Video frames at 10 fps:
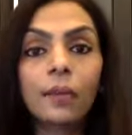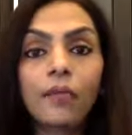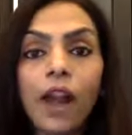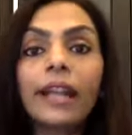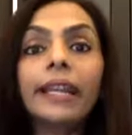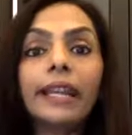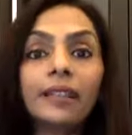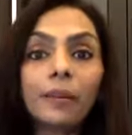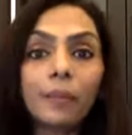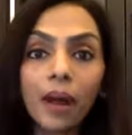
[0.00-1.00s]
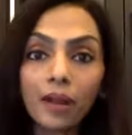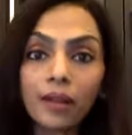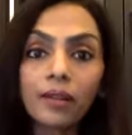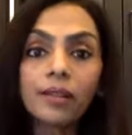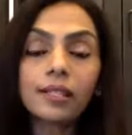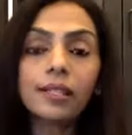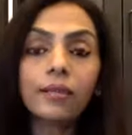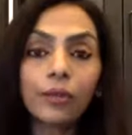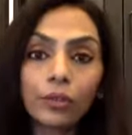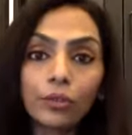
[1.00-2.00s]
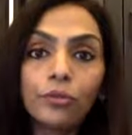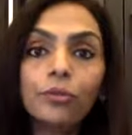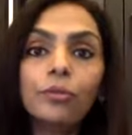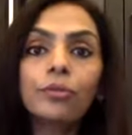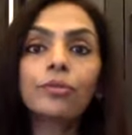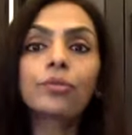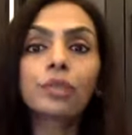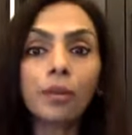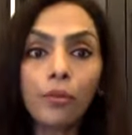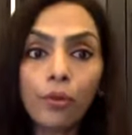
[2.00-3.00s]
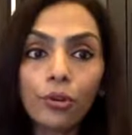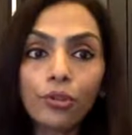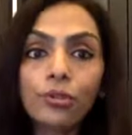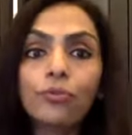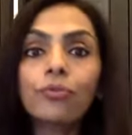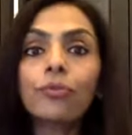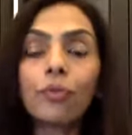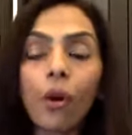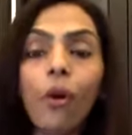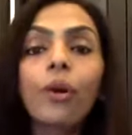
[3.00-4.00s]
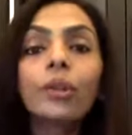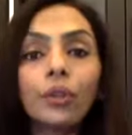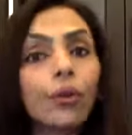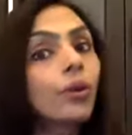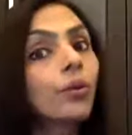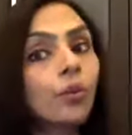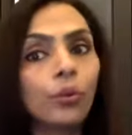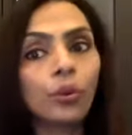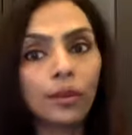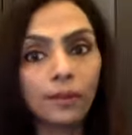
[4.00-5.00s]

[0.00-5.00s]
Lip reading: Finding the partners for you to support you on your goal.